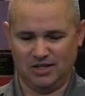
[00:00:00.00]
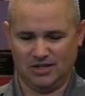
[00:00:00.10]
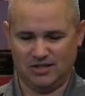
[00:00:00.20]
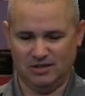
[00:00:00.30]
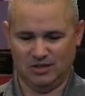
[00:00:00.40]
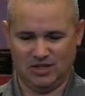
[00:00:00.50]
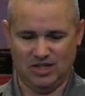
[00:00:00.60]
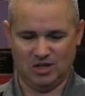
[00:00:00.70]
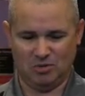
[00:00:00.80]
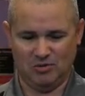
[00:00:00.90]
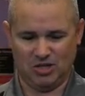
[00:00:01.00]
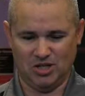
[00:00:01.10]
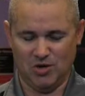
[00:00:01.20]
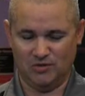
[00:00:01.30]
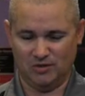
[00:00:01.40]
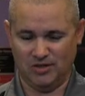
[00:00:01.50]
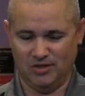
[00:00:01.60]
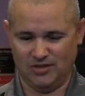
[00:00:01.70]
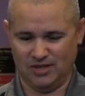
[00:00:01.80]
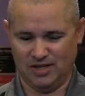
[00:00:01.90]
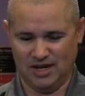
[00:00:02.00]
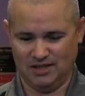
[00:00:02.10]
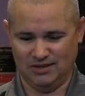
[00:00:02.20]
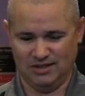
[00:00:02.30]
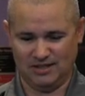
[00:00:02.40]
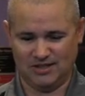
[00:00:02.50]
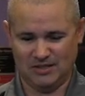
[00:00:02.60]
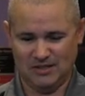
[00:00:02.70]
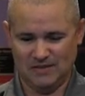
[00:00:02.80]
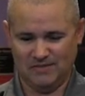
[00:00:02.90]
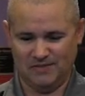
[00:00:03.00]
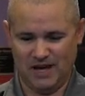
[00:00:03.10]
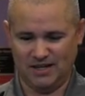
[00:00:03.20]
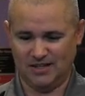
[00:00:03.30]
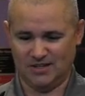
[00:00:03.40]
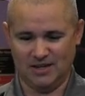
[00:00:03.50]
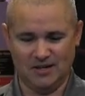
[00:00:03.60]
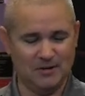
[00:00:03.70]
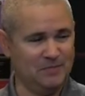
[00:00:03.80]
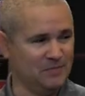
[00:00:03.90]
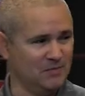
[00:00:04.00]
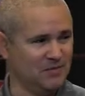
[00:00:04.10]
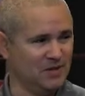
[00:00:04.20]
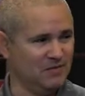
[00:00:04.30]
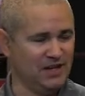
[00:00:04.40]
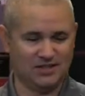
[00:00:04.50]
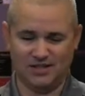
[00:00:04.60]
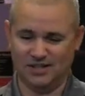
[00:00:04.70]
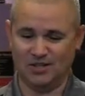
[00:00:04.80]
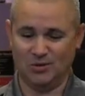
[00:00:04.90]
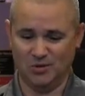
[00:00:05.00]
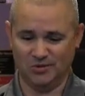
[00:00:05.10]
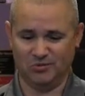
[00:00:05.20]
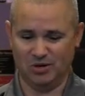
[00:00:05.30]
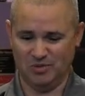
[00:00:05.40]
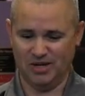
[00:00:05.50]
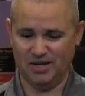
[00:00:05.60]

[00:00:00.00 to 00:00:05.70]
You can see it's pretty much no frills. Look at that. That's an old web page.